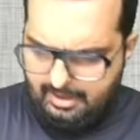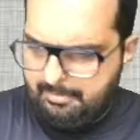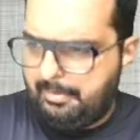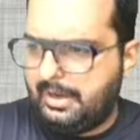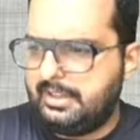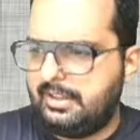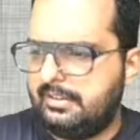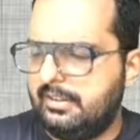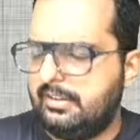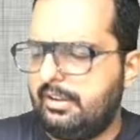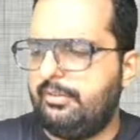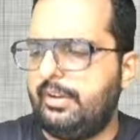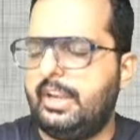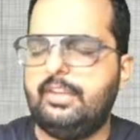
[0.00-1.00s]
but this is
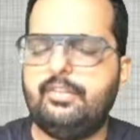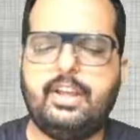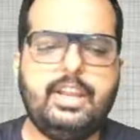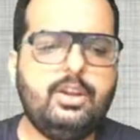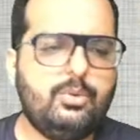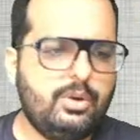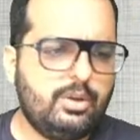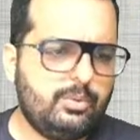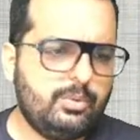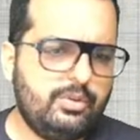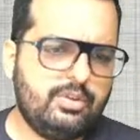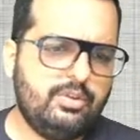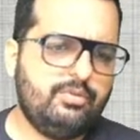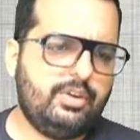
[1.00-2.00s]
a very, very good
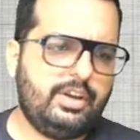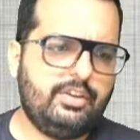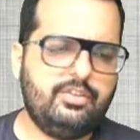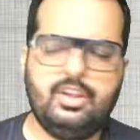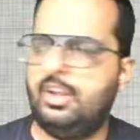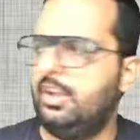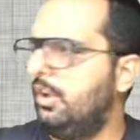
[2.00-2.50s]
question, friends.